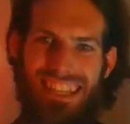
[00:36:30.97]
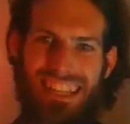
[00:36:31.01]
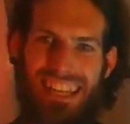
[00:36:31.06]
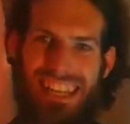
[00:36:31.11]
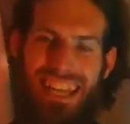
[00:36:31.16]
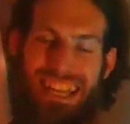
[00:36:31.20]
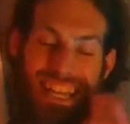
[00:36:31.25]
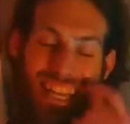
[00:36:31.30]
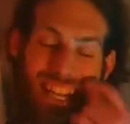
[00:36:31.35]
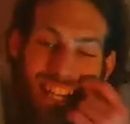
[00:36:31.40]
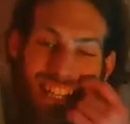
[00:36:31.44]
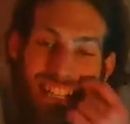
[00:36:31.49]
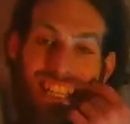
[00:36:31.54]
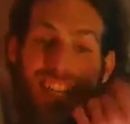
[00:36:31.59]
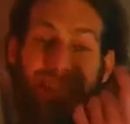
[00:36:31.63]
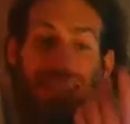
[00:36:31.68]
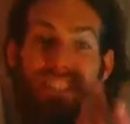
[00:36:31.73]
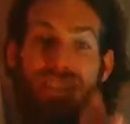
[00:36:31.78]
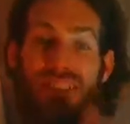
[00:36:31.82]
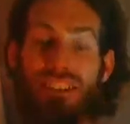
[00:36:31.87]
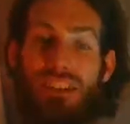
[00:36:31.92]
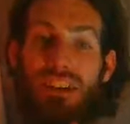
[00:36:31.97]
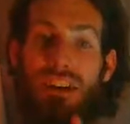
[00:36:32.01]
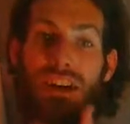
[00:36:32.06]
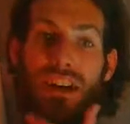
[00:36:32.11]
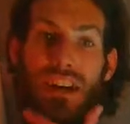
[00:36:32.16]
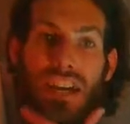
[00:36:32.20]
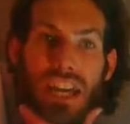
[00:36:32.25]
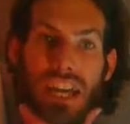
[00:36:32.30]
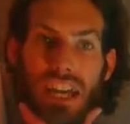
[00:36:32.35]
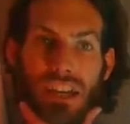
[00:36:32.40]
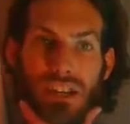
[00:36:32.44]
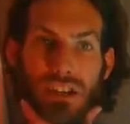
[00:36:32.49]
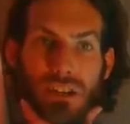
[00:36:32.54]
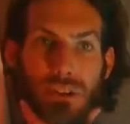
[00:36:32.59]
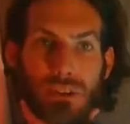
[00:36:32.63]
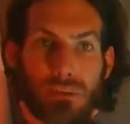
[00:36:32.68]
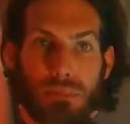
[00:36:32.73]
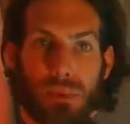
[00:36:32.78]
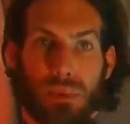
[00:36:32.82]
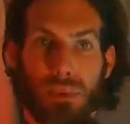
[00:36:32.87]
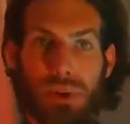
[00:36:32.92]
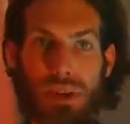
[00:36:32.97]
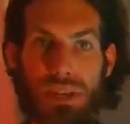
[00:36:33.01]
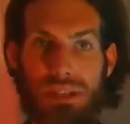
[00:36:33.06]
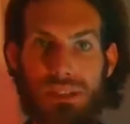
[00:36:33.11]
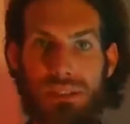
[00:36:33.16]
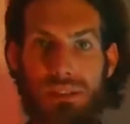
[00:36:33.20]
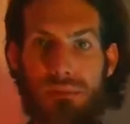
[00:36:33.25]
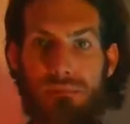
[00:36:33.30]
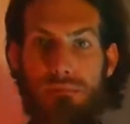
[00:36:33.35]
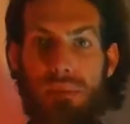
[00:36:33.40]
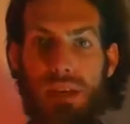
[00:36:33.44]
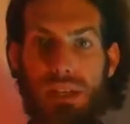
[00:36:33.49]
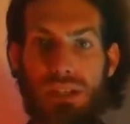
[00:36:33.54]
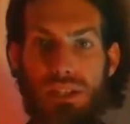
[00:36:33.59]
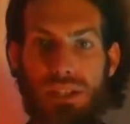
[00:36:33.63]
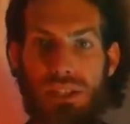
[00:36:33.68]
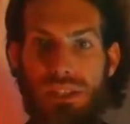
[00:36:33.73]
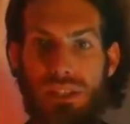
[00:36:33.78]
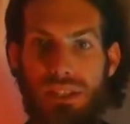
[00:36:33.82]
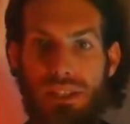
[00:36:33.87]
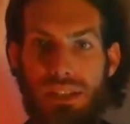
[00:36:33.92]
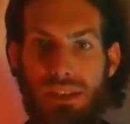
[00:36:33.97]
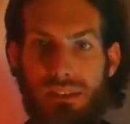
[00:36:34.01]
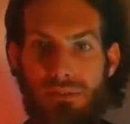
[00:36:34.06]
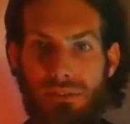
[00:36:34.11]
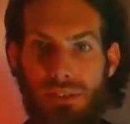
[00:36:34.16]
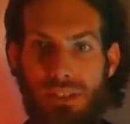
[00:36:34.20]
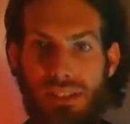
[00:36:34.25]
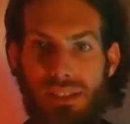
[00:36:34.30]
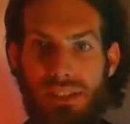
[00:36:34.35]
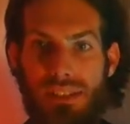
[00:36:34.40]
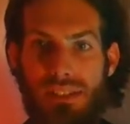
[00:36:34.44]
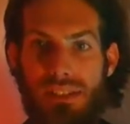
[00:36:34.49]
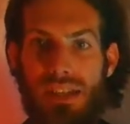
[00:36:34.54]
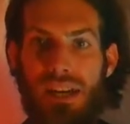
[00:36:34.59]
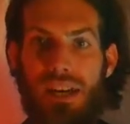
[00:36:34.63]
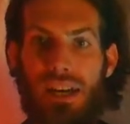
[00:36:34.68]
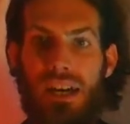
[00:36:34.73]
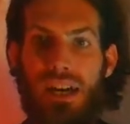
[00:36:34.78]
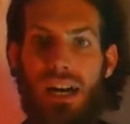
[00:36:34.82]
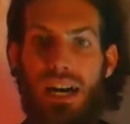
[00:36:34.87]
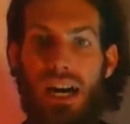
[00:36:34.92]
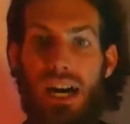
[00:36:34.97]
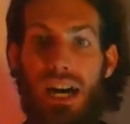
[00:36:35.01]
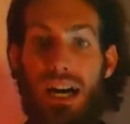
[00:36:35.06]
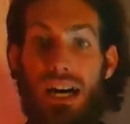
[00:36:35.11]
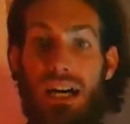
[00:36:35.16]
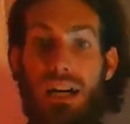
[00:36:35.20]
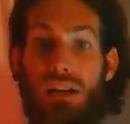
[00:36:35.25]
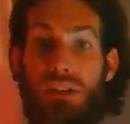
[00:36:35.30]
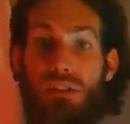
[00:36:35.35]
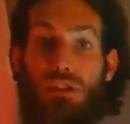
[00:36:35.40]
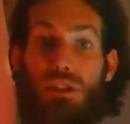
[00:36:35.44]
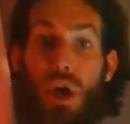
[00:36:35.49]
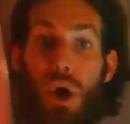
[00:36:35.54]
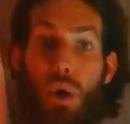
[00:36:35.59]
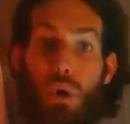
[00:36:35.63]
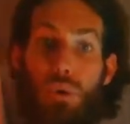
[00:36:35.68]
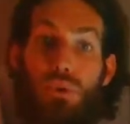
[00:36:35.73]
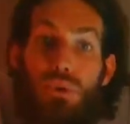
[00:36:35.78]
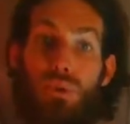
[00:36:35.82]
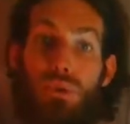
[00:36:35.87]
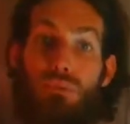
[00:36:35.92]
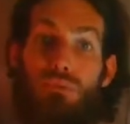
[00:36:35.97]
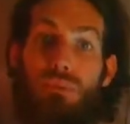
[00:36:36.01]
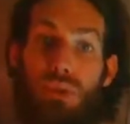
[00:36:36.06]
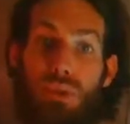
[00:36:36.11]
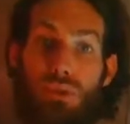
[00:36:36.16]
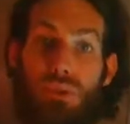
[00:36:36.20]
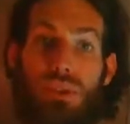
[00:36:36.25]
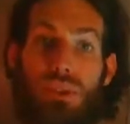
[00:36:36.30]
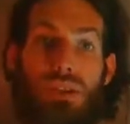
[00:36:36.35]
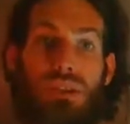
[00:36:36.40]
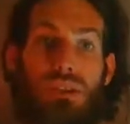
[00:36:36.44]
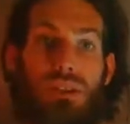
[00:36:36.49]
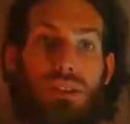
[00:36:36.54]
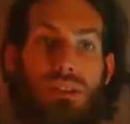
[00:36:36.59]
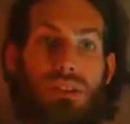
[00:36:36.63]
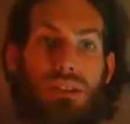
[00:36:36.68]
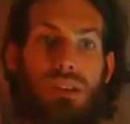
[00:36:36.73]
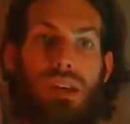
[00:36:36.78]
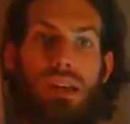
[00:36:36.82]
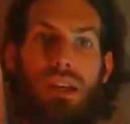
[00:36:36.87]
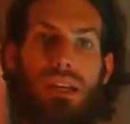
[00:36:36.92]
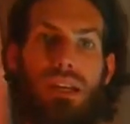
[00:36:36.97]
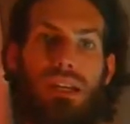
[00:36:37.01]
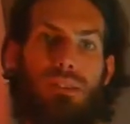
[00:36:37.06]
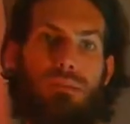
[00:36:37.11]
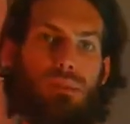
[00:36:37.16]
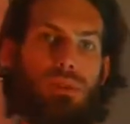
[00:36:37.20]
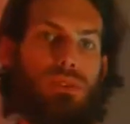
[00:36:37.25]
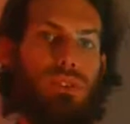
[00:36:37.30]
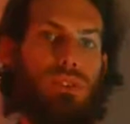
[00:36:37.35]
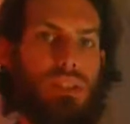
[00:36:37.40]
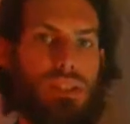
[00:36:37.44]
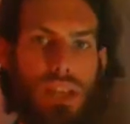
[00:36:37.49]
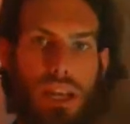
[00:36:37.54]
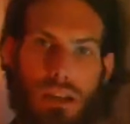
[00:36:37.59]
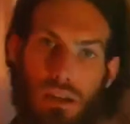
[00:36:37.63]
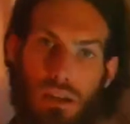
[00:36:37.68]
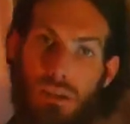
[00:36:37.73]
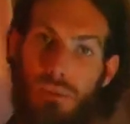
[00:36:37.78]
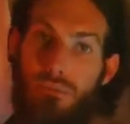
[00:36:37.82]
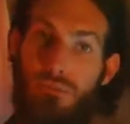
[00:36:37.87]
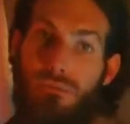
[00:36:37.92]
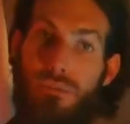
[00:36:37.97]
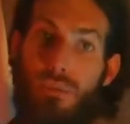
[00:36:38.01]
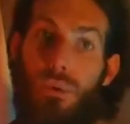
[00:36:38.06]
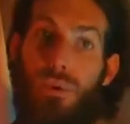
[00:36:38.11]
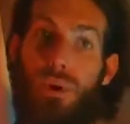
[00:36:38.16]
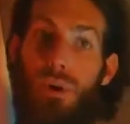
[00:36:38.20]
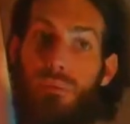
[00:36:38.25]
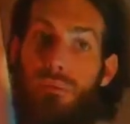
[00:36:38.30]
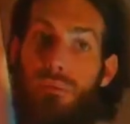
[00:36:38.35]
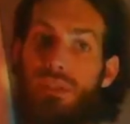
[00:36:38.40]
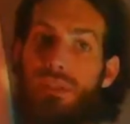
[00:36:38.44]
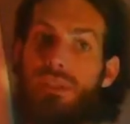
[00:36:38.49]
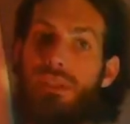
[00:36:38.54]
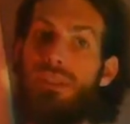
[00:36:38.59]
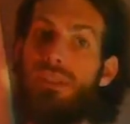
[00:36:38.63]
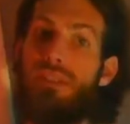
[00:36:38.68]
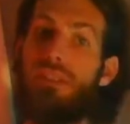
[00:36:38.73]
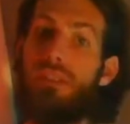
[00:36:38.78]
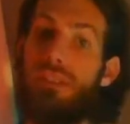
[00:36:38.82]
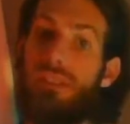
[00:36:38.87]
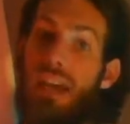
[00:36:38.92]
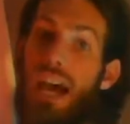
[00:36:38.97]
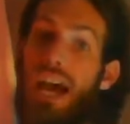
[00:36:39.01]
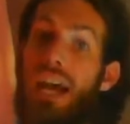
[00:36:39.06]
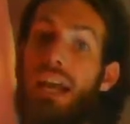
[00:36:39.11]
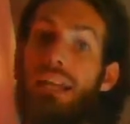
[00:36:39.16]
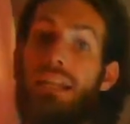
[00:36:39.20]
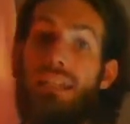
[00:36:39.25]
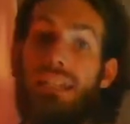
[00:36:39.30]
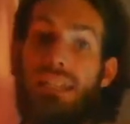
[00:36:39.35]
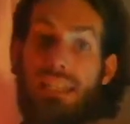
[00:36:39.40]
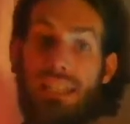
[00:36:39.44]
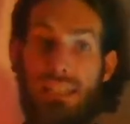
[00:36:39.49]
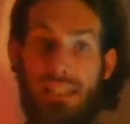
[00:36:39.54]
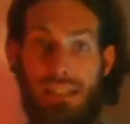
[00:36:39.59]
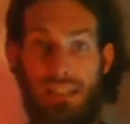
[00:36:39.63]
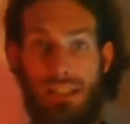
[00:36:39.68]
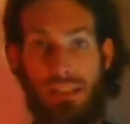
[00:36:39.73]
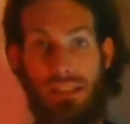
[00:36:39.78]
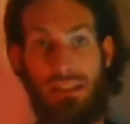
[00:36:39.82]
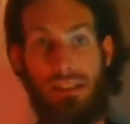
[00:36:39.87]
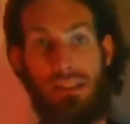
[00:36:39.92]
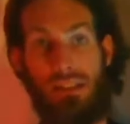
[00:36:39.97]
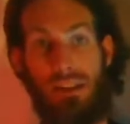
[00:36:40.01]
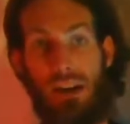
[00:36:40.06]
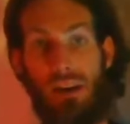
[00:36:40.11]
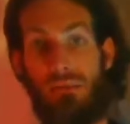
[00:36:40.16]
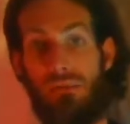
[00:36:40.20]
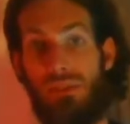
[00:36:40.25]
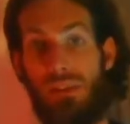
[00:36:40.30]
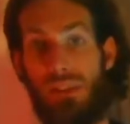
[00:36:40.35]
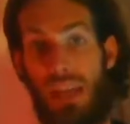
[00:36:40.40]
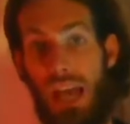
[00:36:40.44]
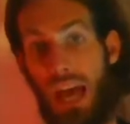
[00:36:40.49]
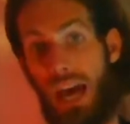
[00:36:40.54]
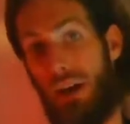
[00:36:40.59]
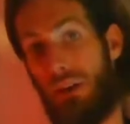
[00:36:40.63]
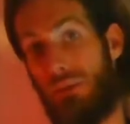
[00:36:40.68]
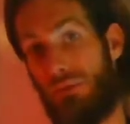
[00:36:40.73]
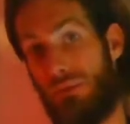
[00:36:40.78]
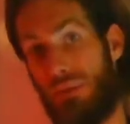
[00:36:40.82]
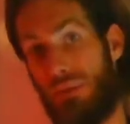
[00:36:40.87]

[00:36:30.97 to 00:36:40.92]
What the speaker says: and that's actually a good point to mention the difference. Tonal music is music that conforms to this idea of sound,